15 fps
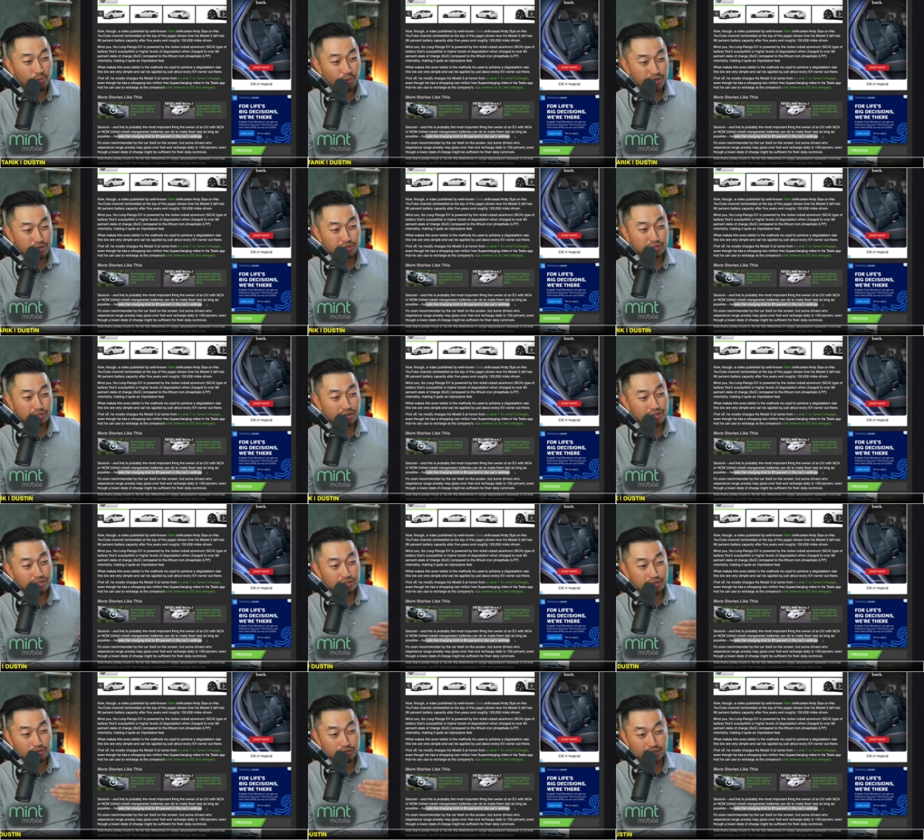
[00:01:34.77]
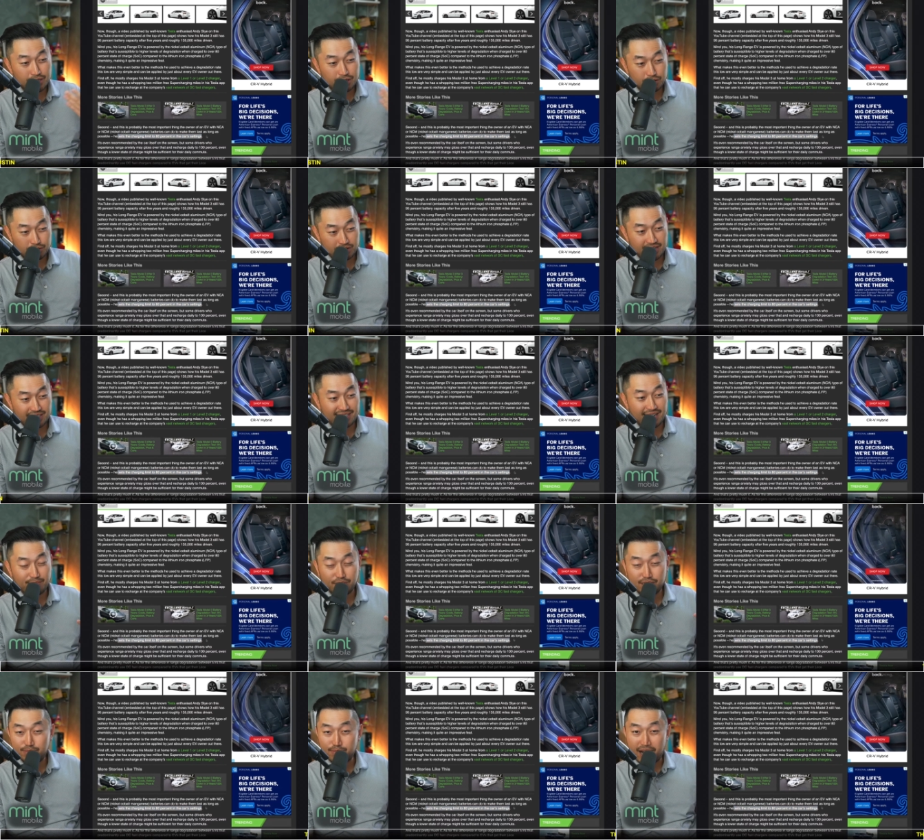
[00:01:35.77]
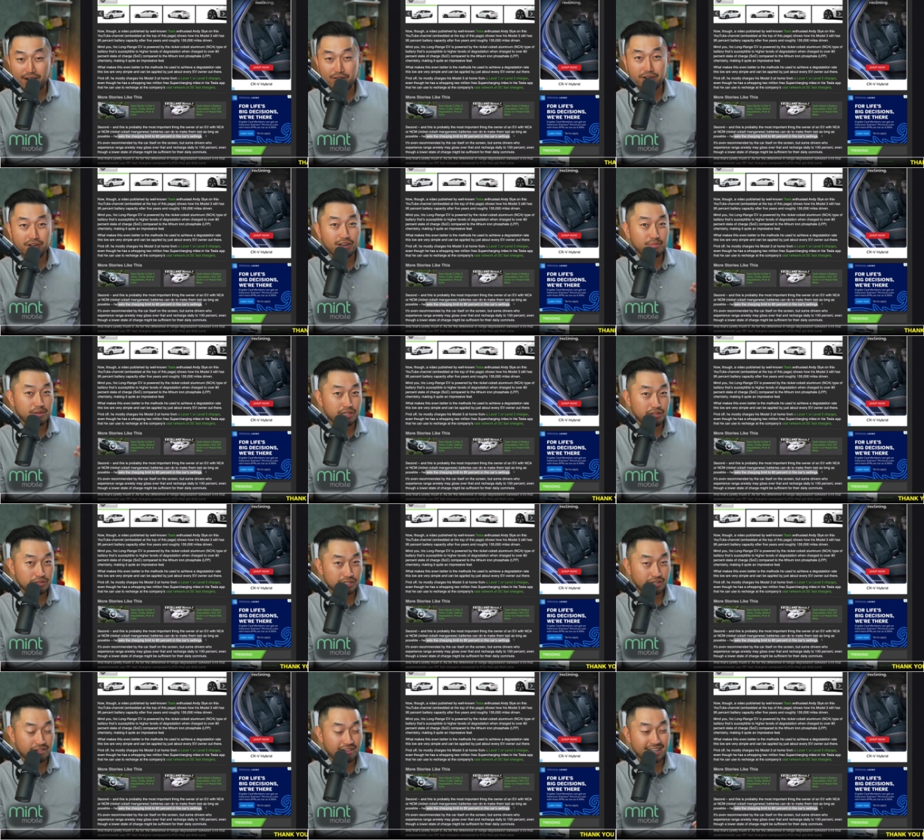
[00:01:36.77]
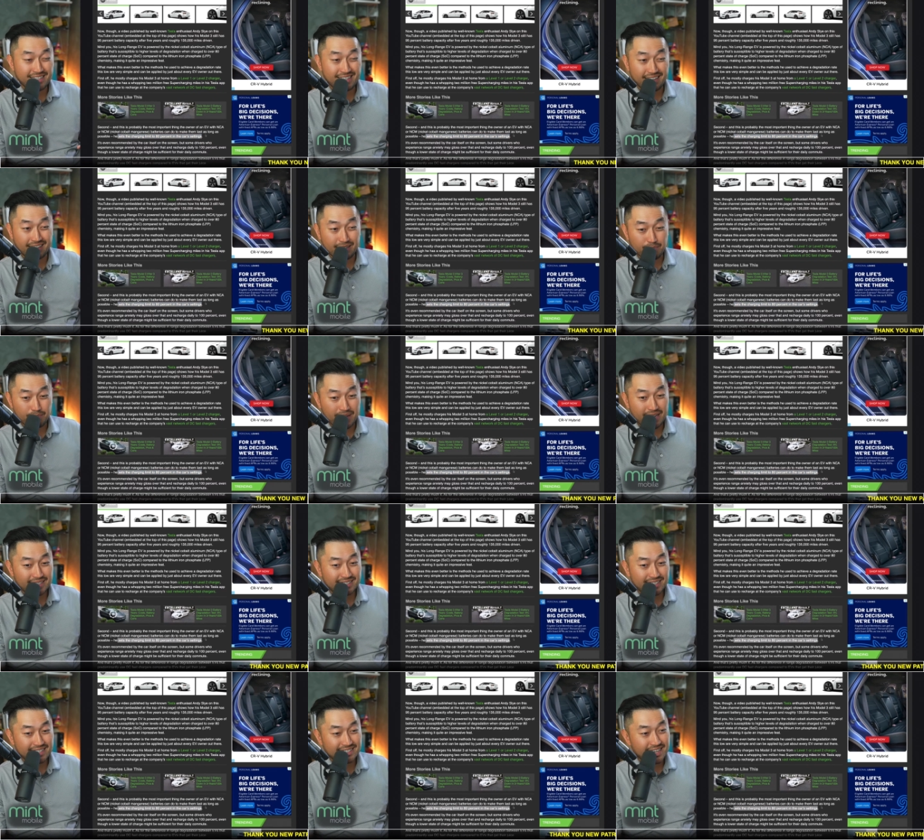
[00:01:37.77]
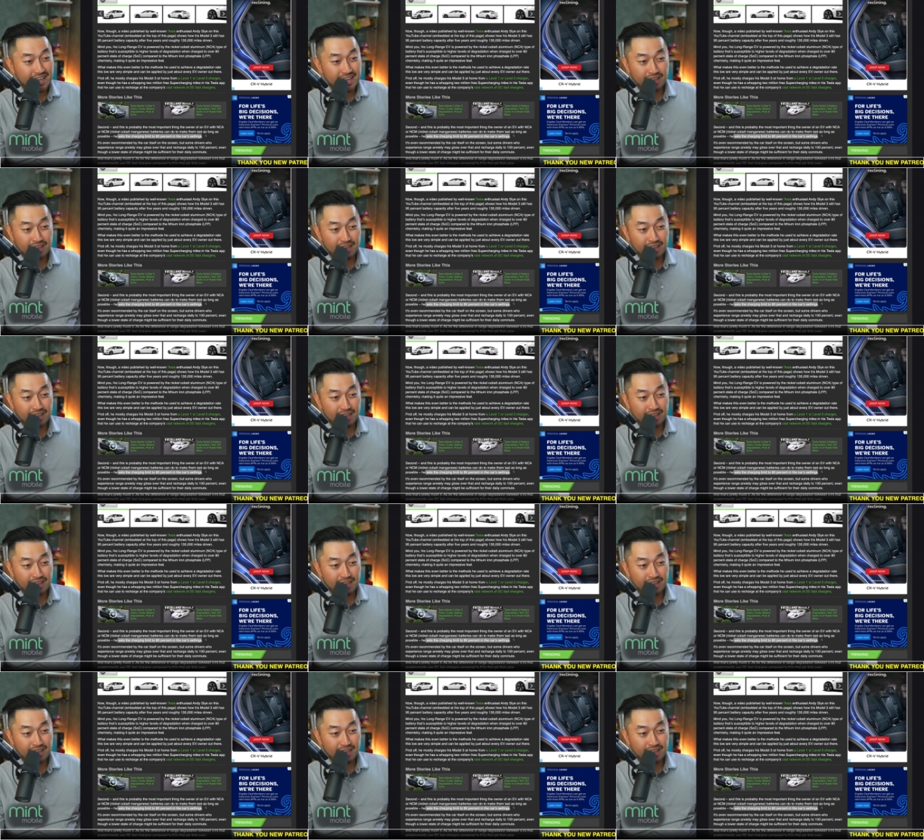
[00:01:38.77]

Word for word: when you start to decrease how much battery you're going to be using on a daily basis,